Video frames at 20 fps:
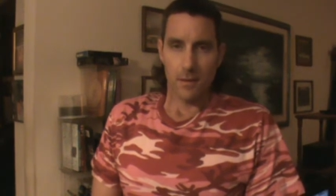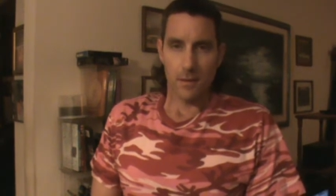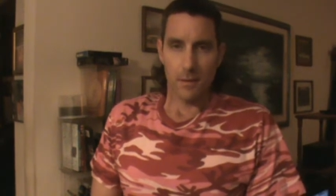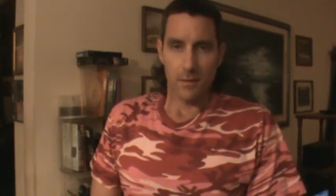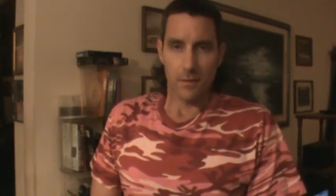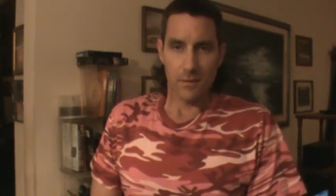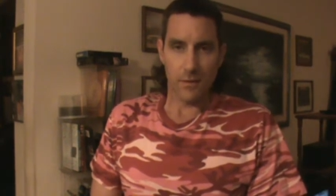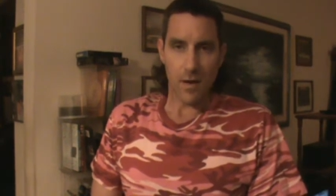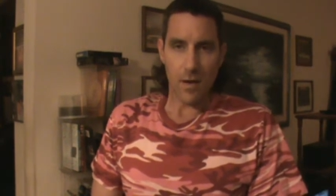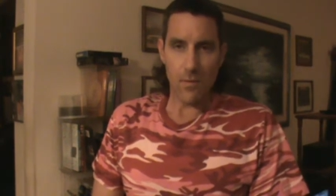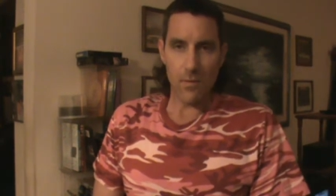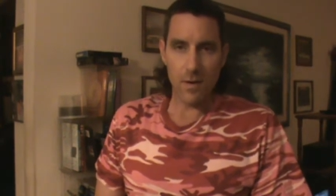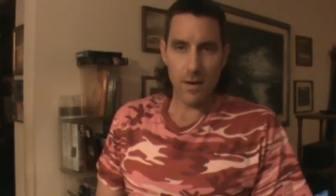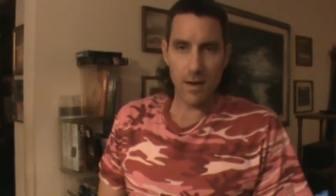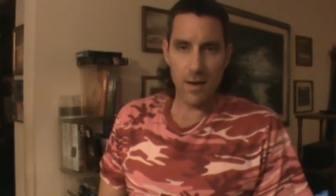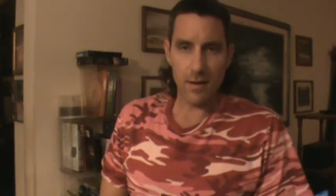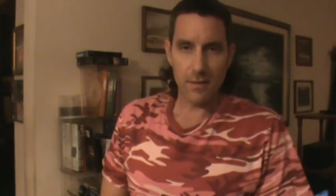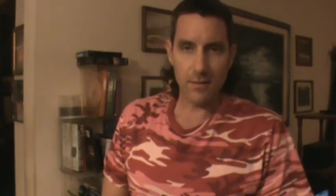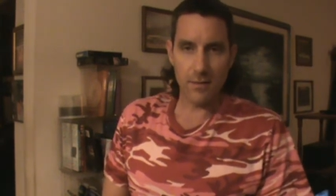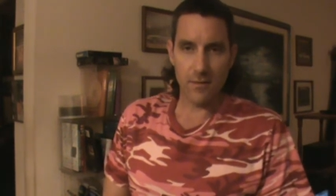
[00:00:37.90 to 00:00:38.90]
so we
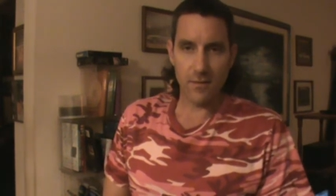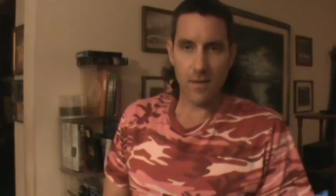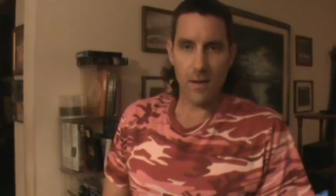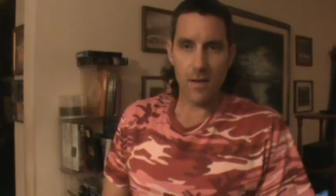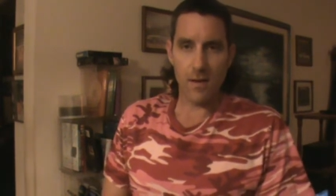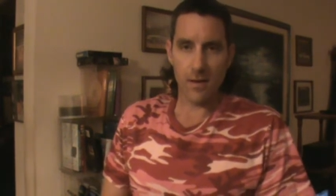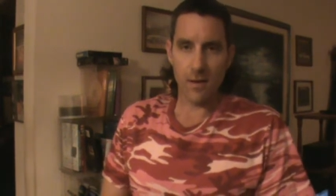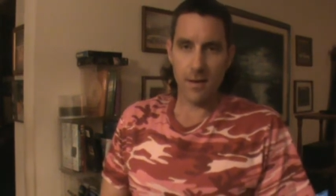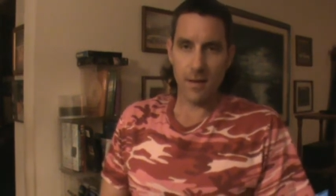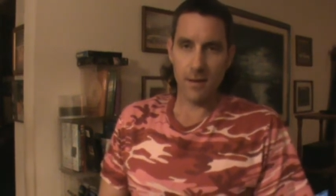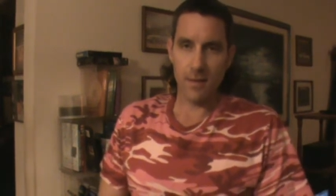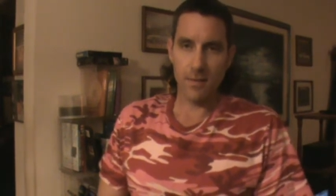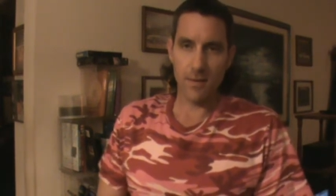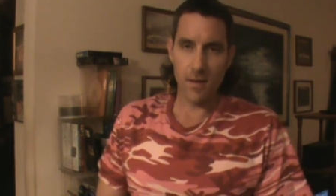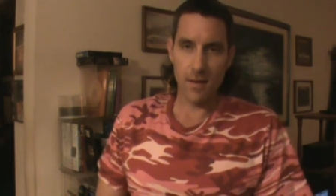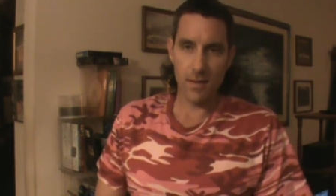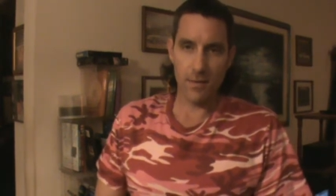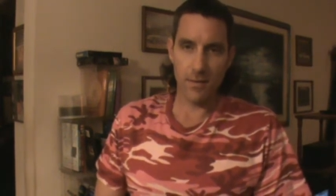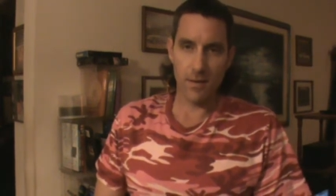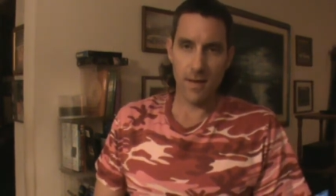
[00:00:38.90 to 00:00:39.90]
got to talking and the
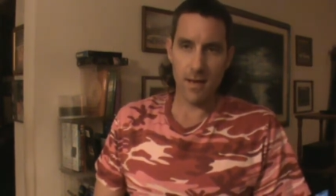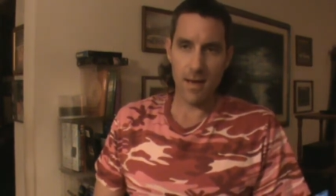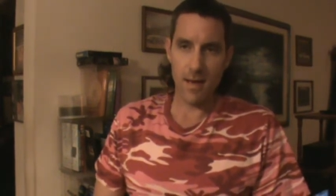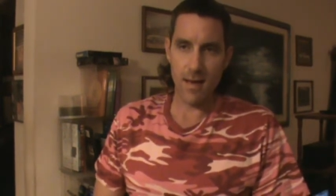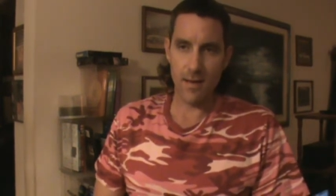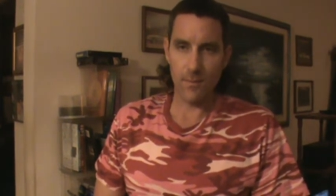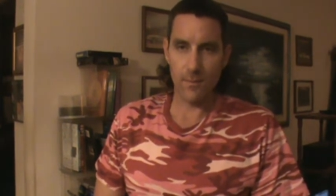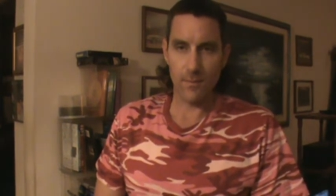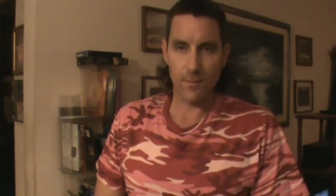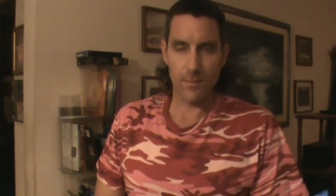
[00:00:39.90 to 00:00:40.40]
other guy